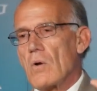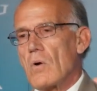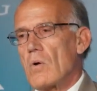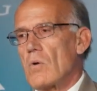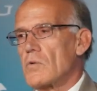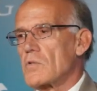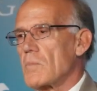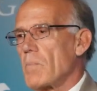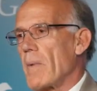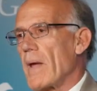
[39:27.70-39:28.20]

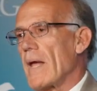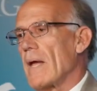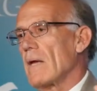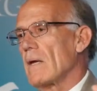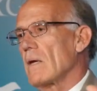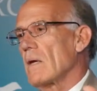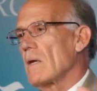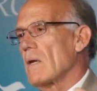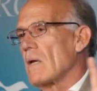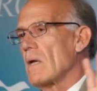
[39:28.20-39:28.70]
whose
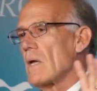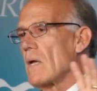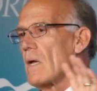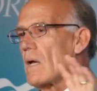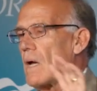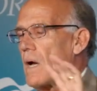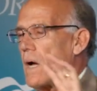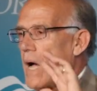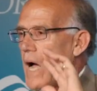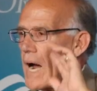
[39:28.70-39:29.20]
main
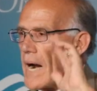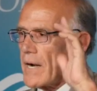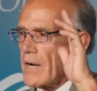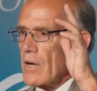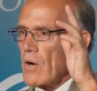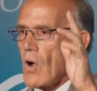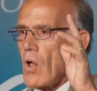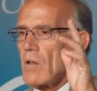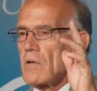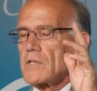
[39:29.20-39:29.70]
uh,
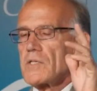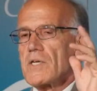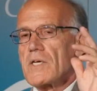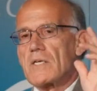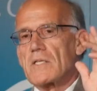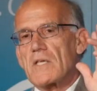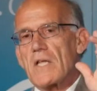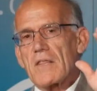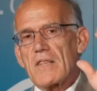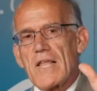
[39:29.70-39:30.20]

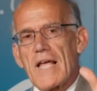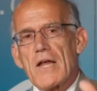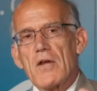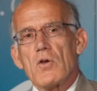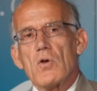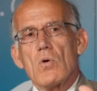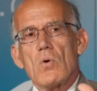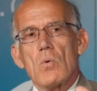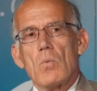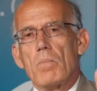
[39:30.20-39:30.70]
ideology is that they
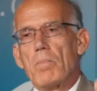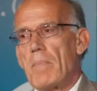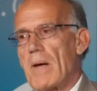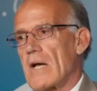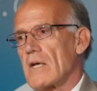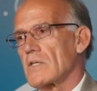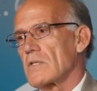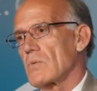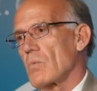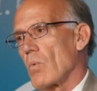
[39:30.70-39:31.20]
knew
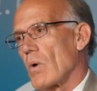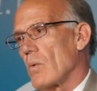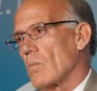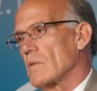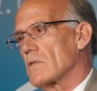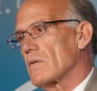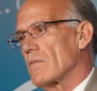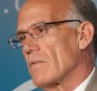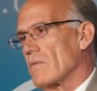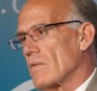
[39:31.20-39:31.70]
best what
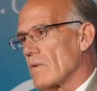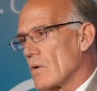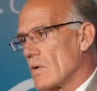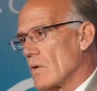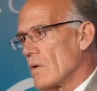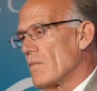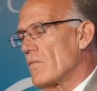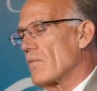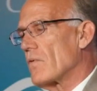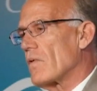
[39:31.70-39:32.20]
was
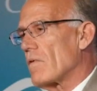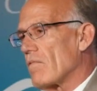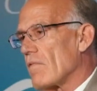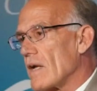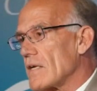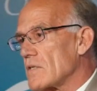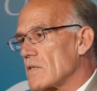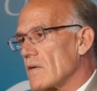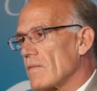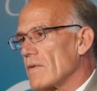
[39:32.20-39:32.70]
good for the
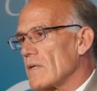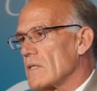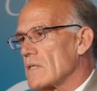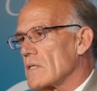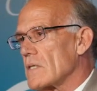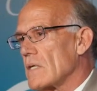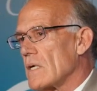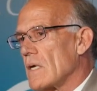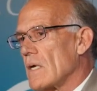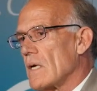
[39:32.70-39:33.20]
rest of
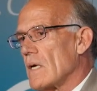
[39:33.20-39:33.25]
us.